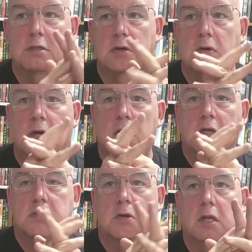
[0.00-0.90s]
So
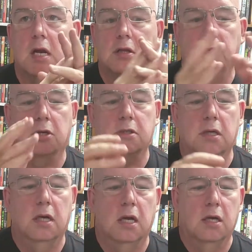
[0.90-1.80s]
a lot of the books
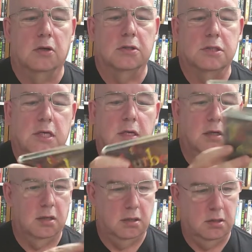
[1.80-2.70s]
you'll see
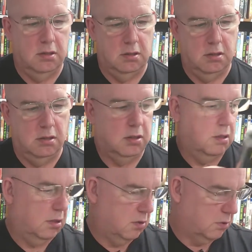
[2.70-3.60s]

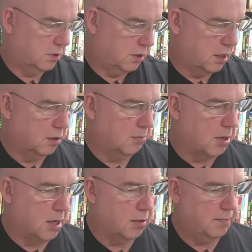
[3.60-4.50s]
you'll see on the
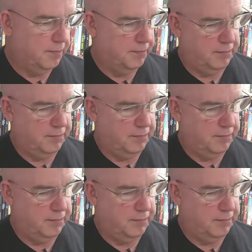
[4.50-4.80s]
bottom,